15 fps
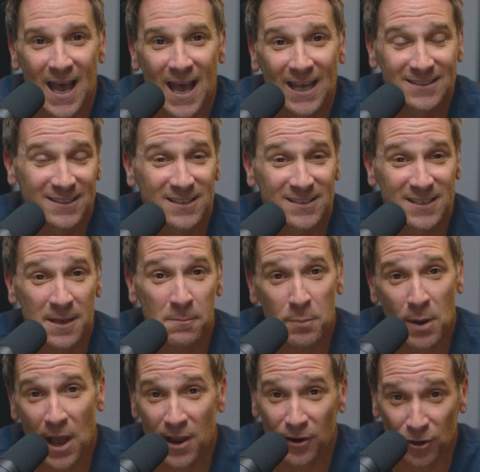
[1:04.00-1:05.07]
As his
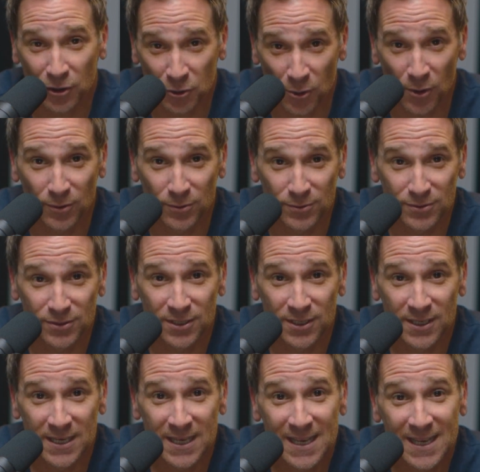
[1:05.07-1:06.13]
empire grows,
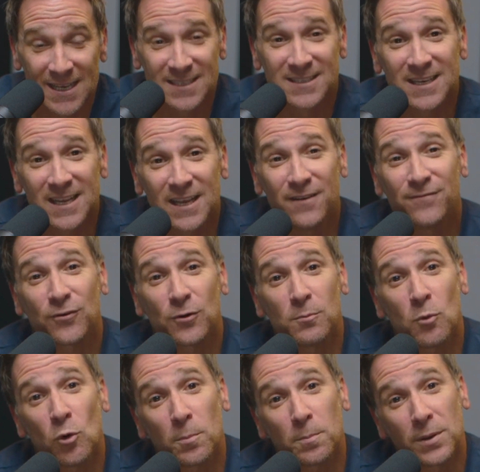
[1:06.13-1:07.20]
his need for
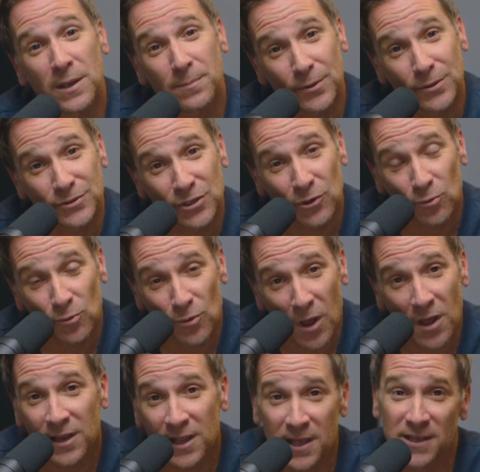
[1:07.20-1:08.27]
more people to
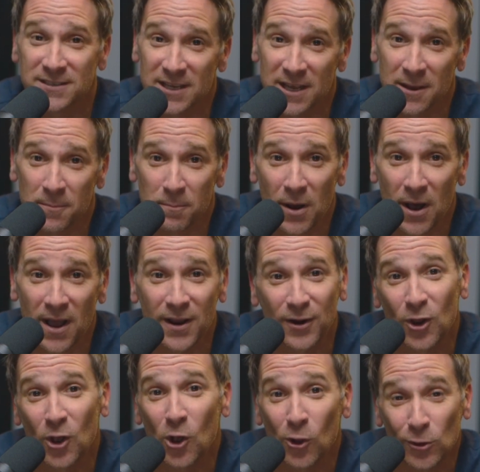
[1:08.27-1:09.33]
run his
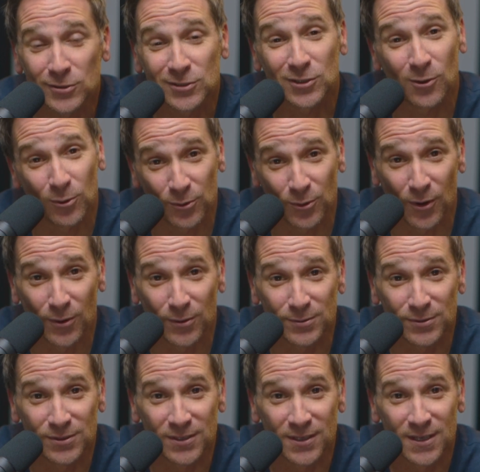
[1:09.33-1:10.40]
empire also
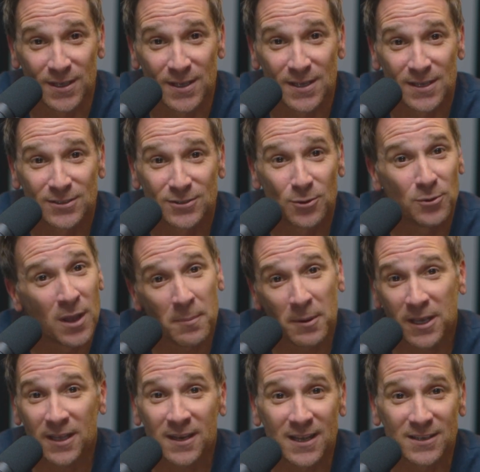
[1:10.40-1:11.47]
grows. So
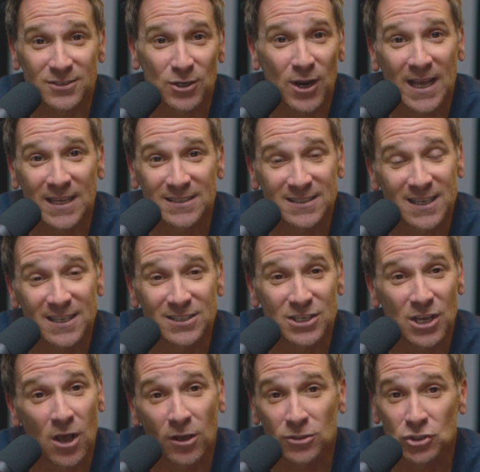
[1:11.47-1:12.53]
Nebuchadnezzar has these
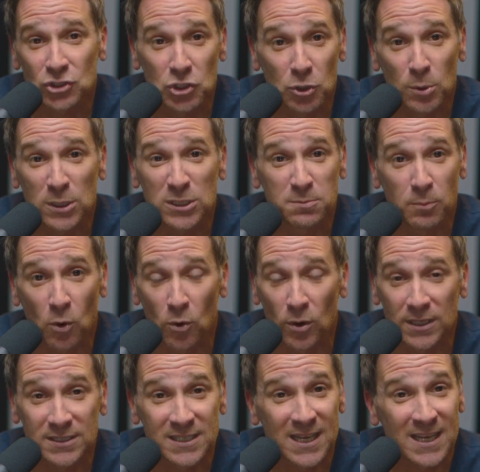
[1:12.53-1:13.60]
young Jewish
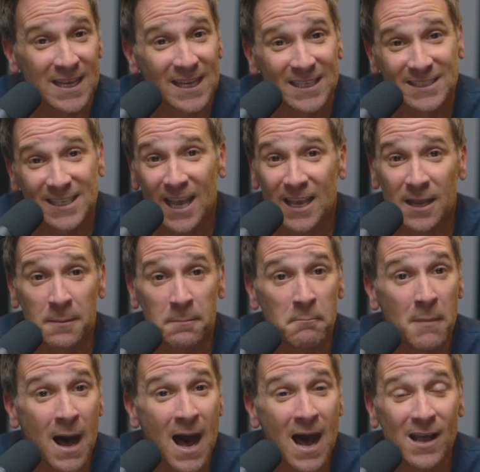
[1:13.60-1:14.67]
boys taken
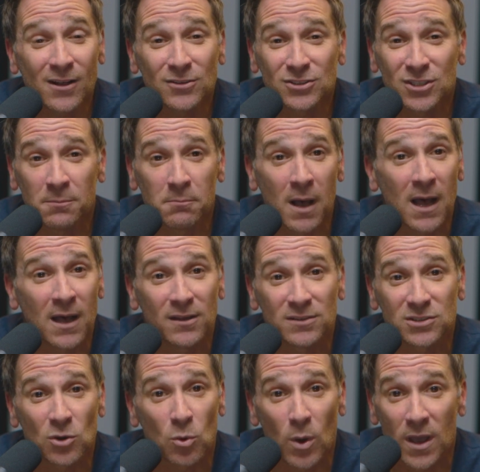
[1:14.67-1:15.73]
miles and
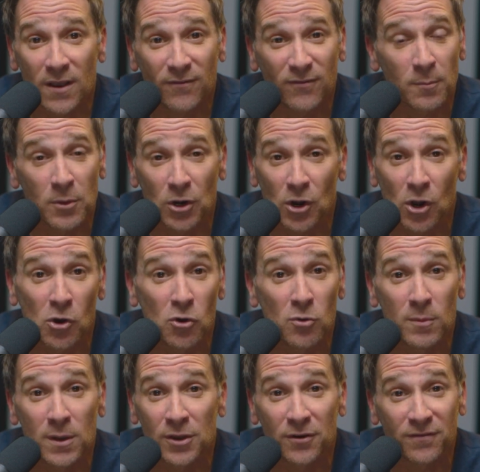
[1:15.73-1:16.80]
miles away from their
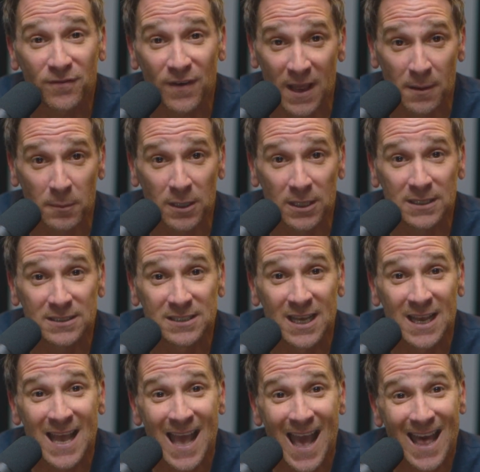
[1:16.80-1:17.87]
home and their families,
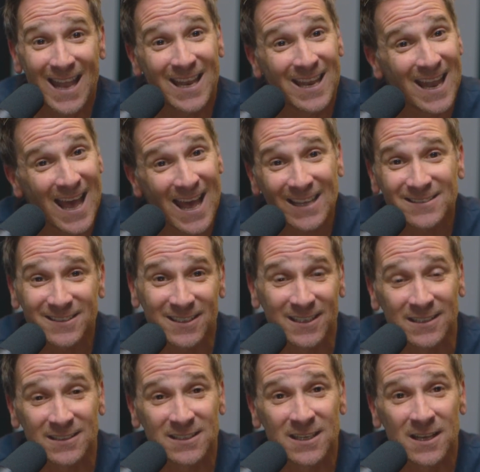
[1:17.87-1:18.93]
and in
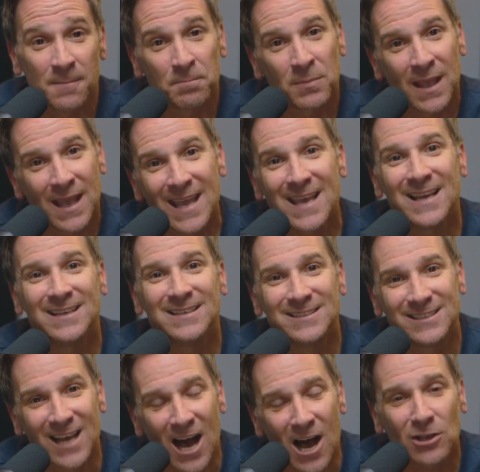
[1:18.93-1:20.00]
essence, he
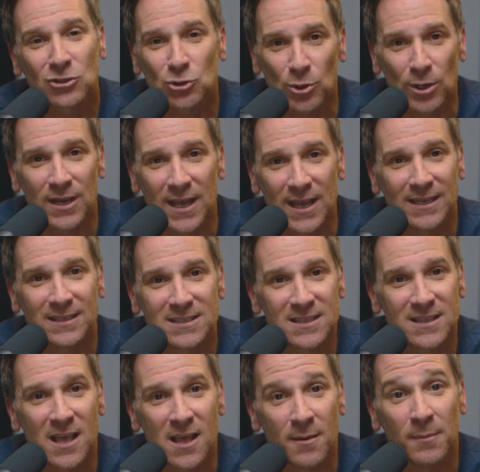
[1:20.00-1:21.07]
indoctrinates
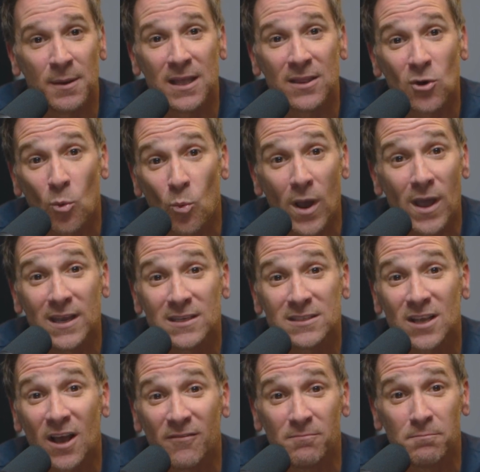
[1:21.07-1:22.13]
them in the
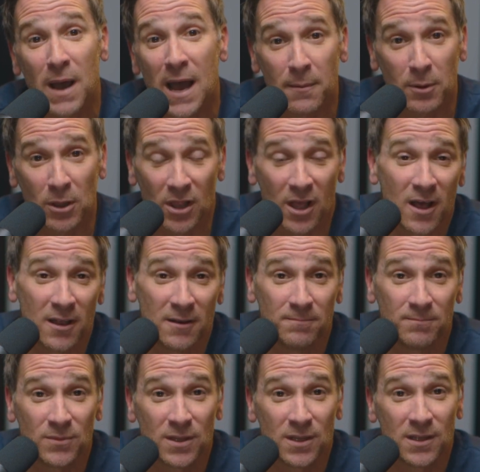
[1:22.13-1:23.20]
ways of Babylon.
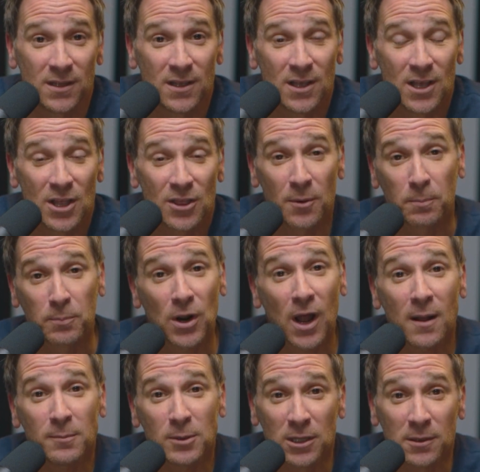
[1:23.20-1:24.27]
The
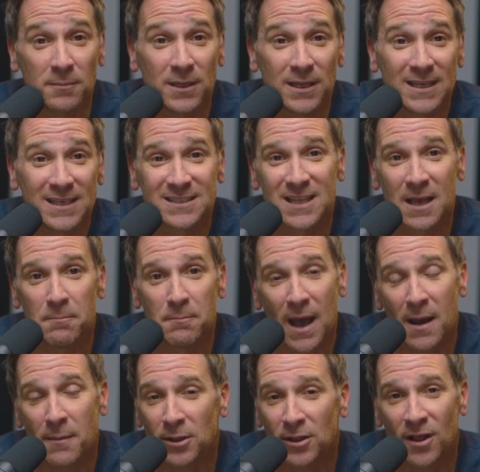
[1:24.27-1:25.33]
problem is that
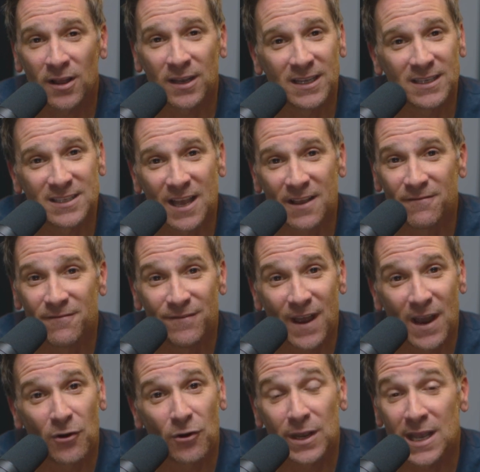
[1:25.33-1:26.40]
Babylon is a
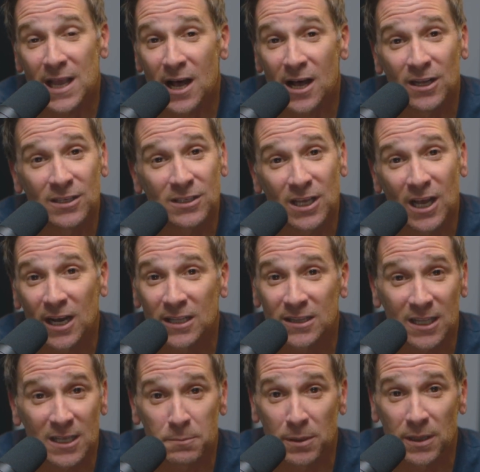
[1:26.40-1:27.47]
very
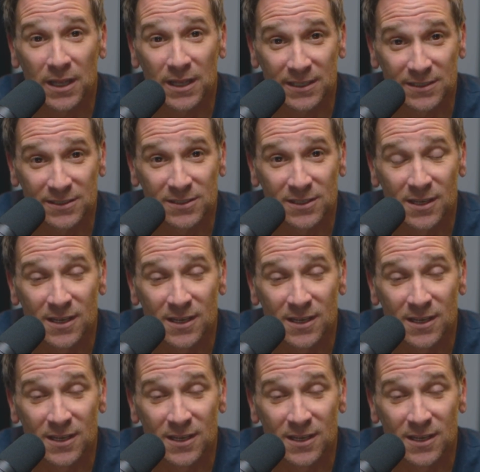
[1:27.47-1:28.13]
ungodly place.